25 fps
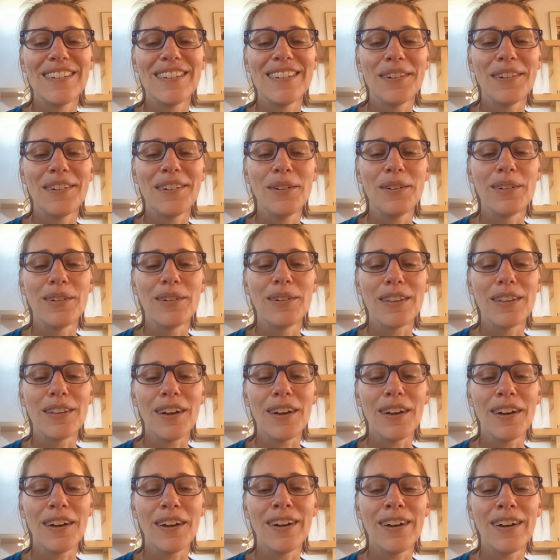Ooh, it's
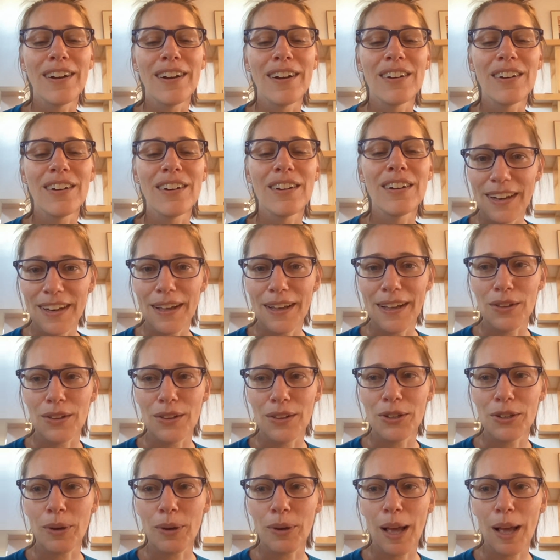hard. And now
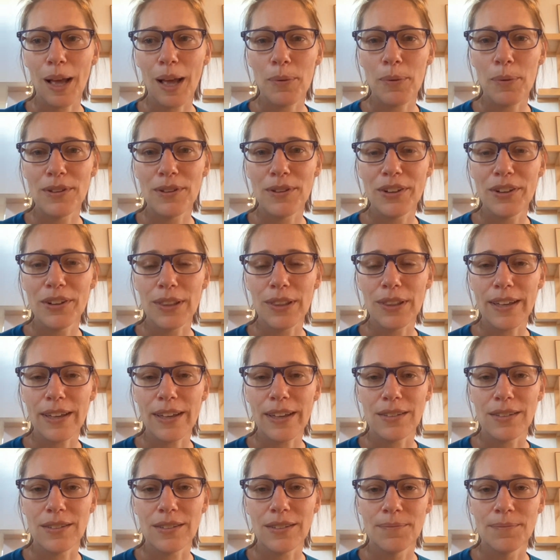look what happened to your
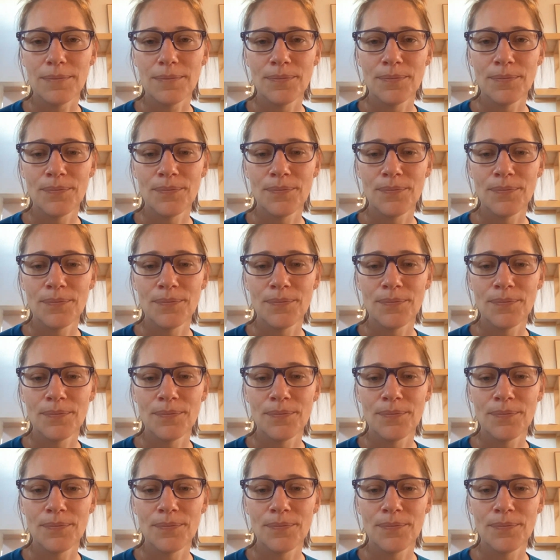legs.